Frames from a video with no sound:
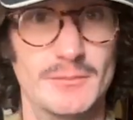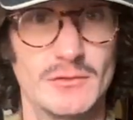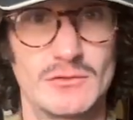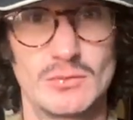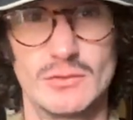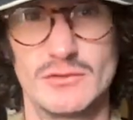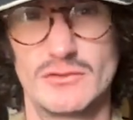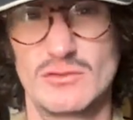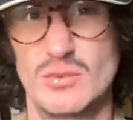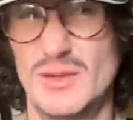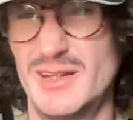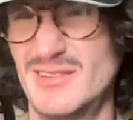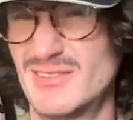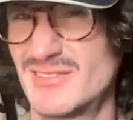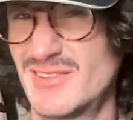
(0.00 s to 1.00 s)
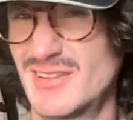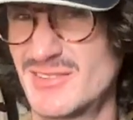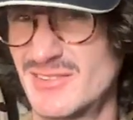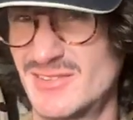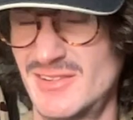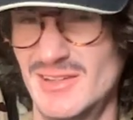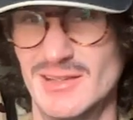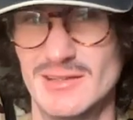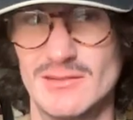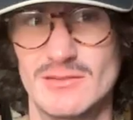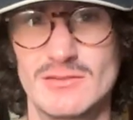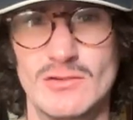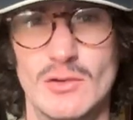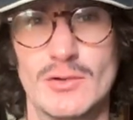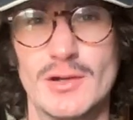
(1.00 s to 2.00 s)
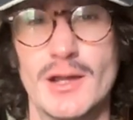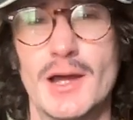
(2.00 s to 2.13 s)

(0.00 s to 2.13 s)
This was 2016, sorry.